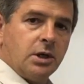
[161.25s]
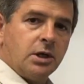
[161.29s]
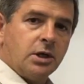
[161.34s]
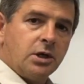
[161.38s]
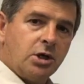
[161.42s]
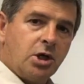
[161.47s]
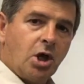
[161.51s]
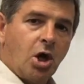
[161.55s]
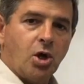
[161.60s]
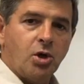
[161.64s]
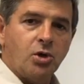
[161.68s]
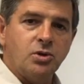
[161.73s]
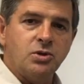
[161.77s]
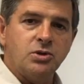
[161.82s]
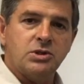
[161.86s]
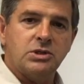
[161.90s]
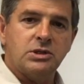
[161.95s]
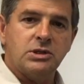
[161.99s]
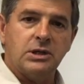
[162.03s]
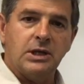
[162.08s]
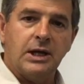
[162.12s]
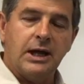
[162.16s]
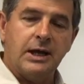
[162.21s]
goes
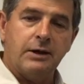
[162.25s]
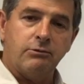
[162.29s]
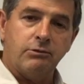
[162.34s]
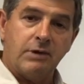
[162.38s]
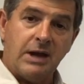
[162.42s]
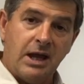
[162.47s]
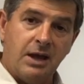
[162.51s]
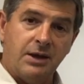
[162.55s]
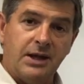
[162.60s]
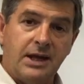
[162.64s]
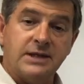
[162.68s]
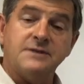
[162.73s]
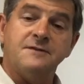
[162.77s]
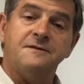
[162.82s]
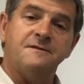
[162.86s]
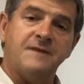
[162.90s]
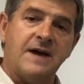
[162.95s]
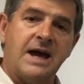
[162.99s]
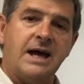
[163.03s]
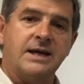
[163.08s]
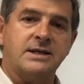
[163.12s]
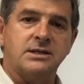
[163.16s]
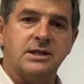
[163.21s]
around as
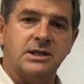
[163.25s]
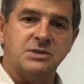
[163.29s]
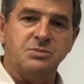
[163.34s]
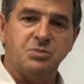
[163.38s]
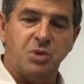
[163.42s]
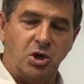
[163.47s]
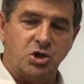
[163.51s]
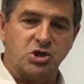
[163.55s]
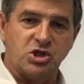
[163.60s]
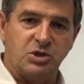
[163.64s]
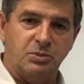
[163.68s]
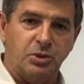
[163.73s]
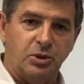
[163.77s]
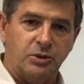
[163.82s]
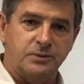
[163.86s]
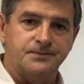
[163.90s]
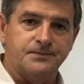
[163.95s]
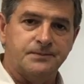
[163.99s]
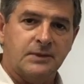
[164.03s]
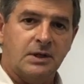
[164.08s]
fast as possible.